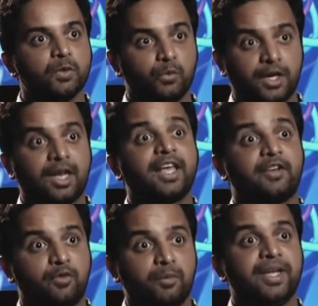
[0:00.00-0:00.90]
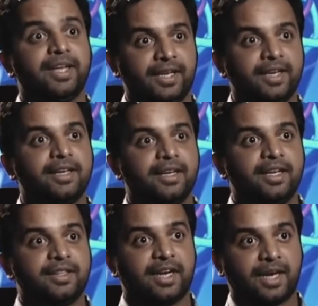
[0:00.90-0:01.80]
would click for me
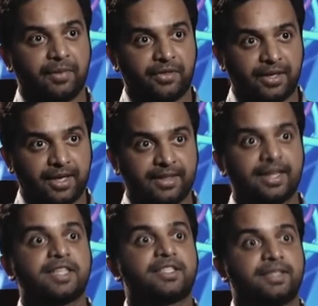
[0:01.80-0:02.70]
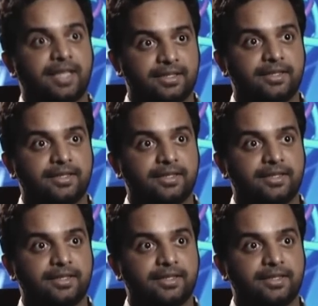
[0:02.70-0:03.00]
that I might think like that's the